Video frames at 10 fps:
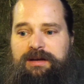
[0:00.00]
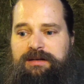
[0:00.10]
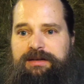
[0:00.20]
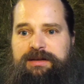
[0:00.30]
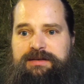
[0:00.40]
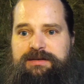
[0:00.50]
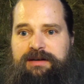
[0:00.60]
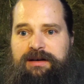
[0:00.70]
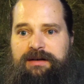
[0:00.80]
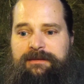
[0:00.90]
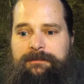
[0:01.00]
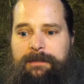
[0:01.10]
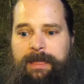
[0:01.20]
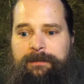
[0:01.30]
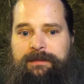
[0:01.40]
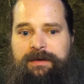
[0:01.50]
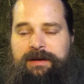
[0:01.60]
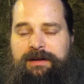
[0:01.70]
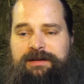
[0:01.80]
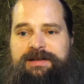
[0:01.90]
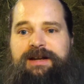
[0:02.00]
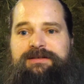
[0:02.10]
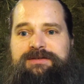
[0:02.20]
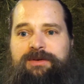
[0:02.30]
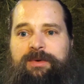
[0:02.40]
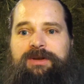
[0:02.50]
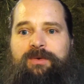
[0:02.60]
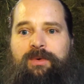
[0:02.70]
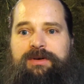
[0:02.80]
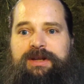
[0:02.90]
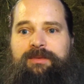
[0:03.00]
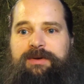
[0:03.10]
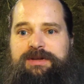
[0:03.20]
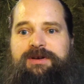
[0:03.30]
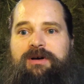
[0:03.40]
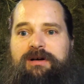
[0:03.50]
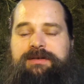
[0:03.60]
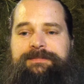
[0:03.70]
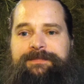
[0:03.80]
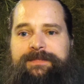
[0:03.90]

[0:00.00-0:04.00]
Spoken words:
At least text so we can coordinate when to talk,